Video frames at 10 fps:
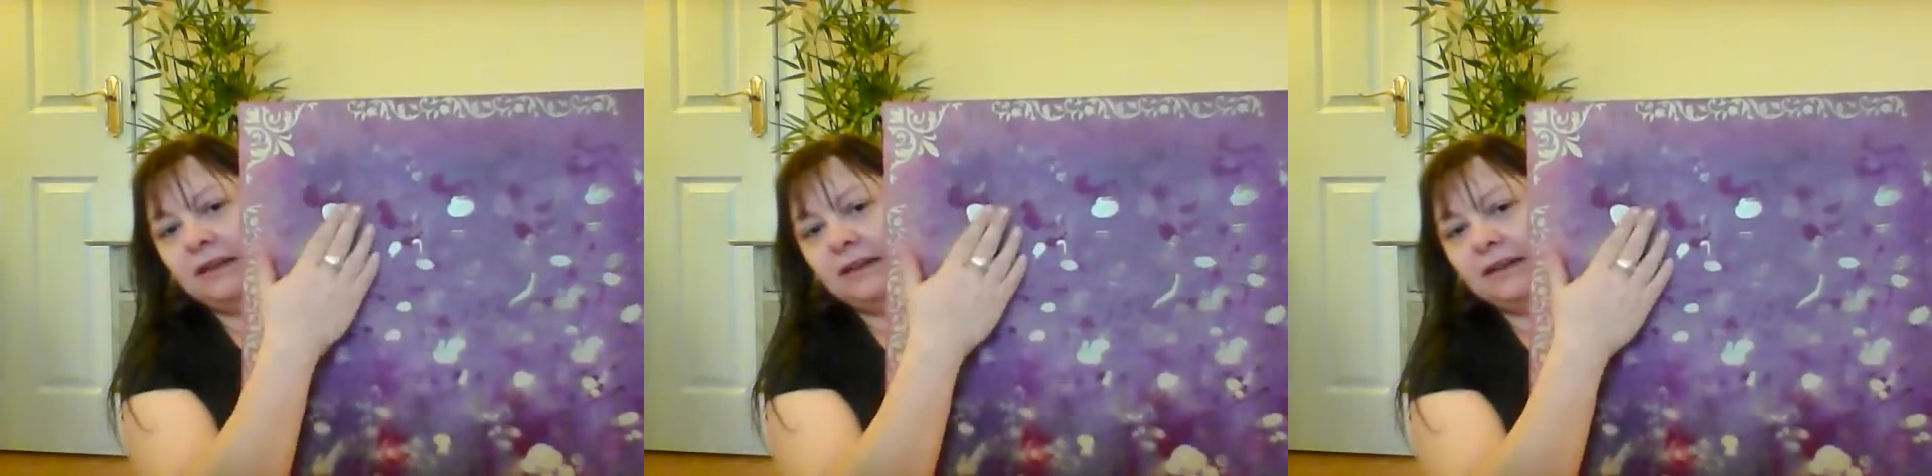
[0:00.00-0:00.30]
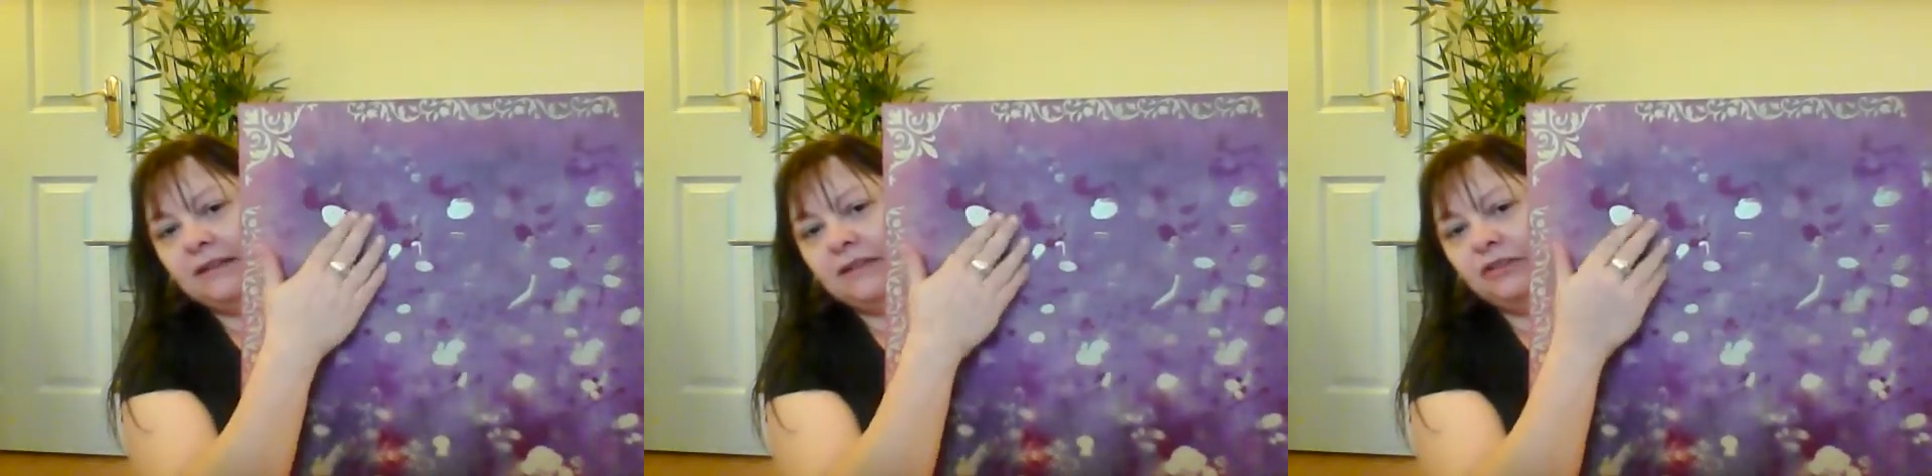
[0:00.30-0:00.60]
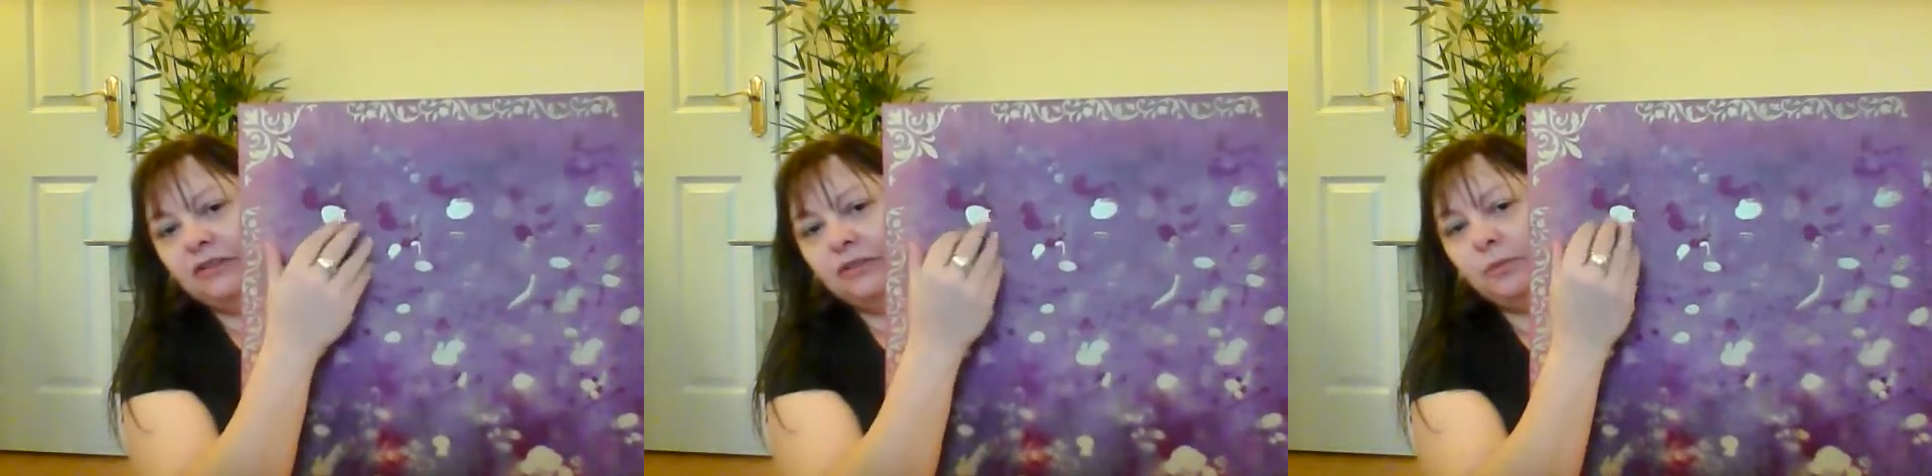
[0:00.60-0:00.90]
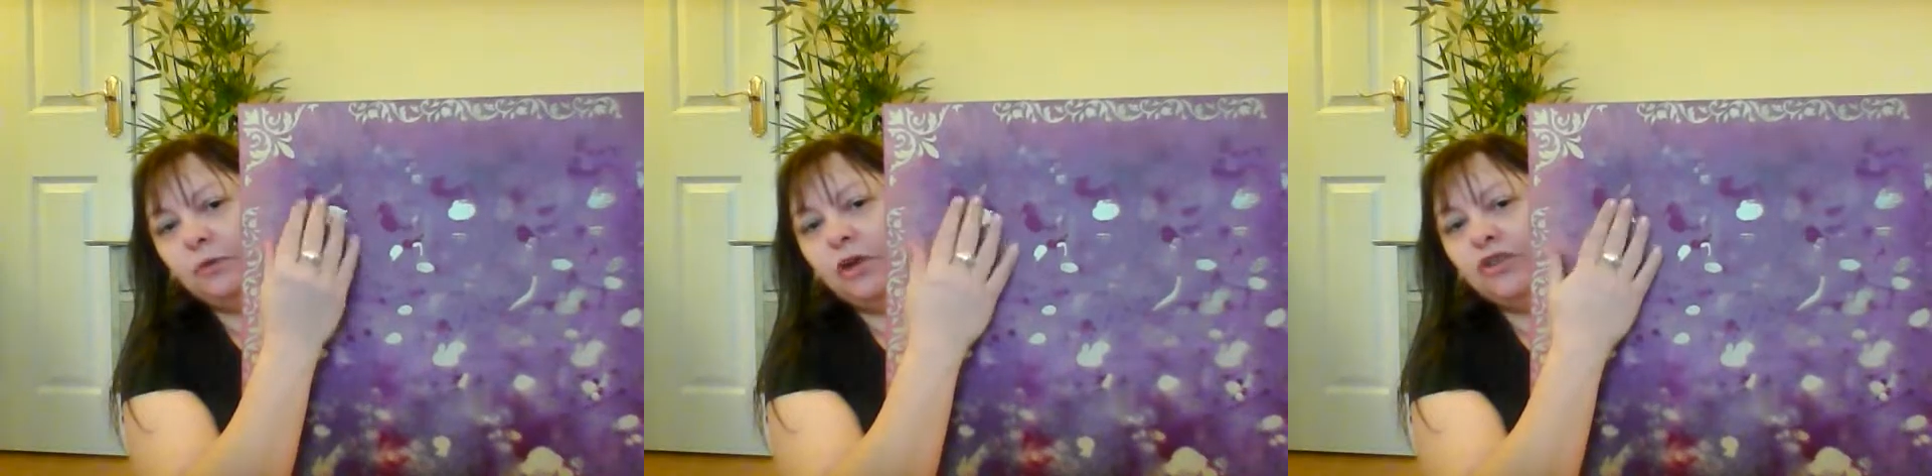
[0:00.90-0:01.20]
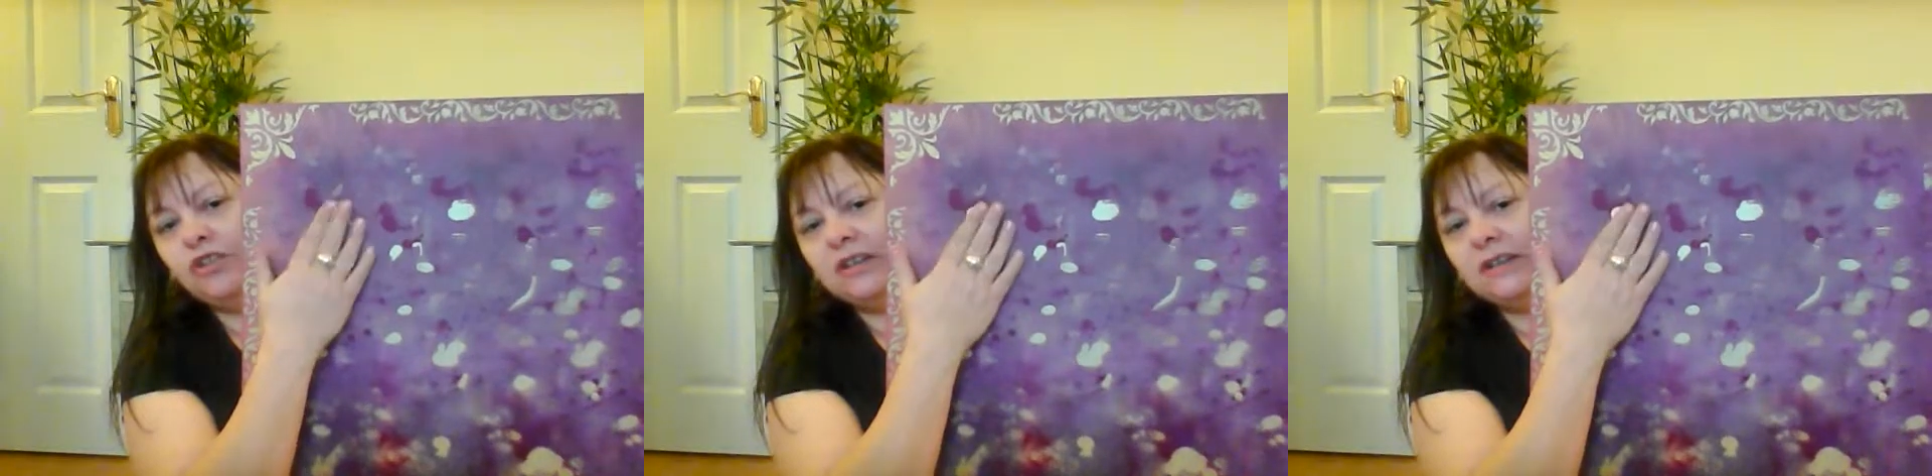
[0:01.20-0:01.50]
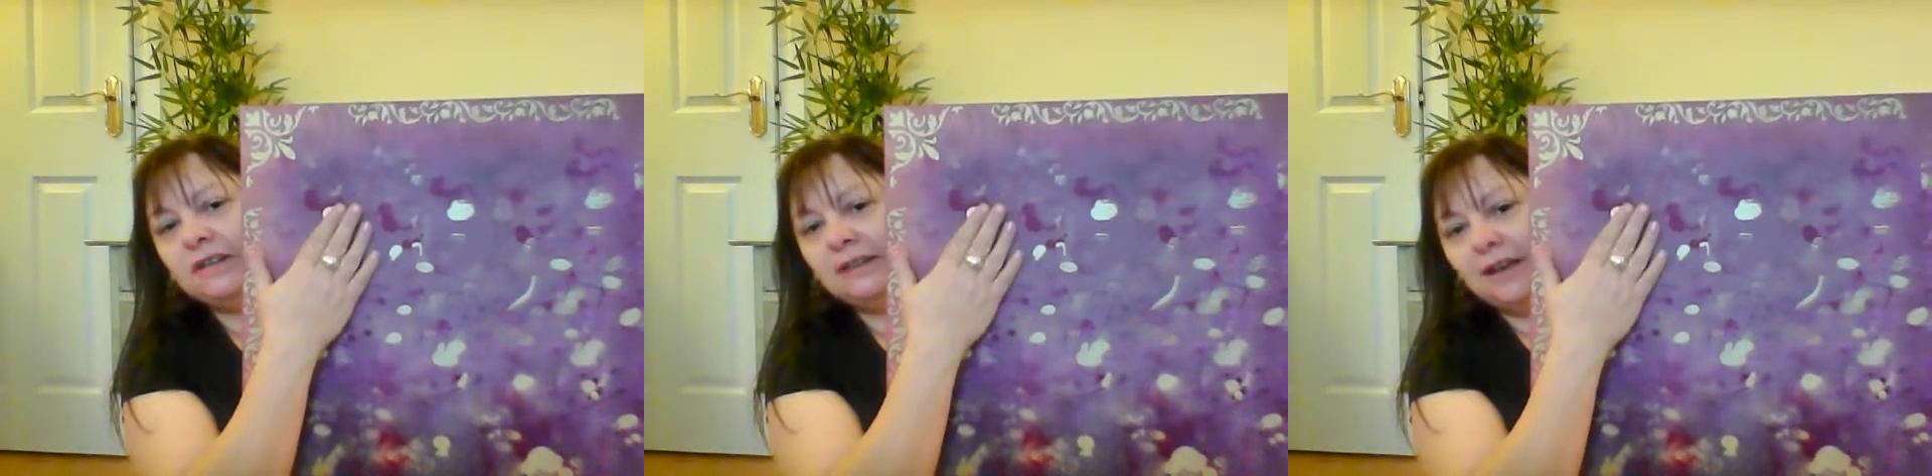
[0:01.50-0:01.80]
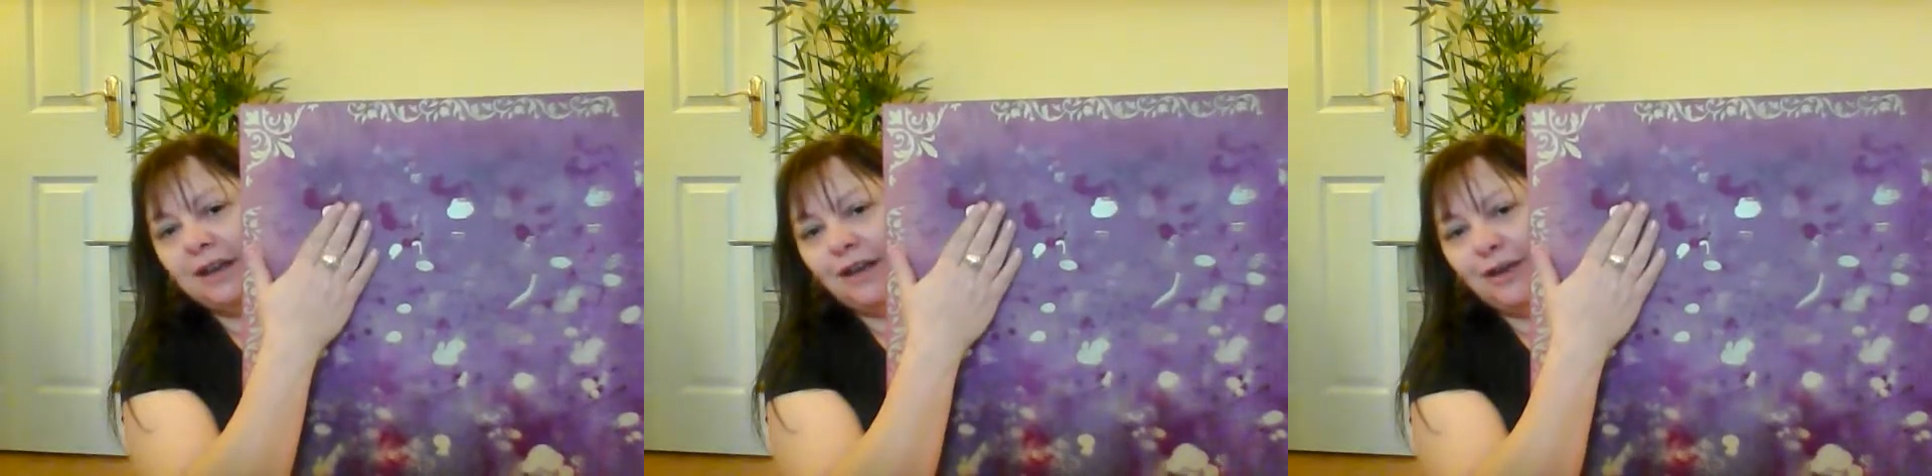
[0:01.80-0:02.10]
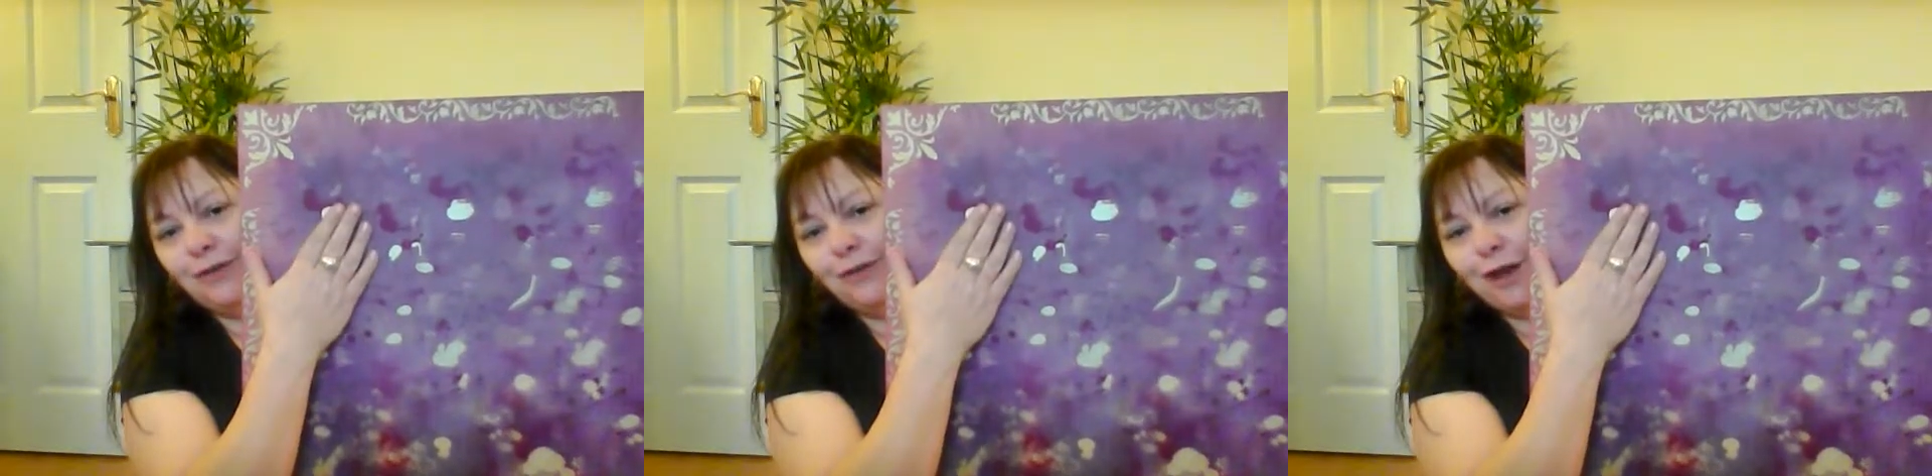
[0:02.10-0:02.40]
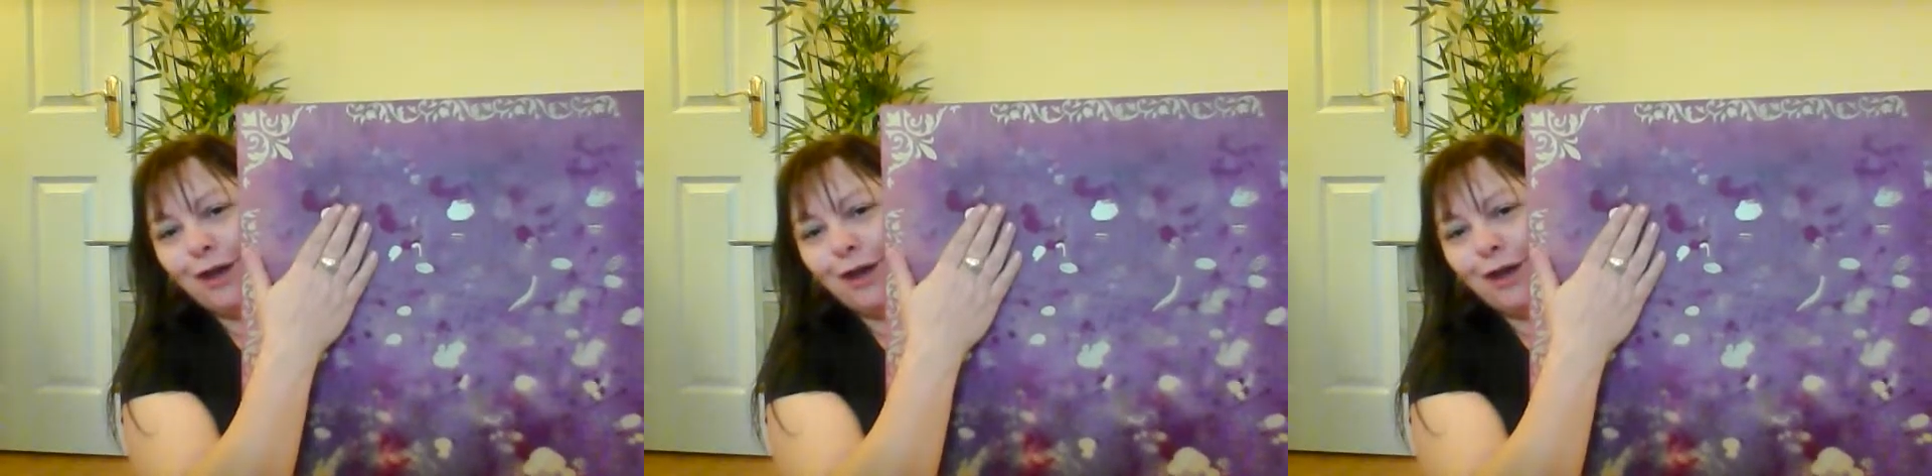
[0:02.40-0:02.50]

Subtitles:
These are just splodges of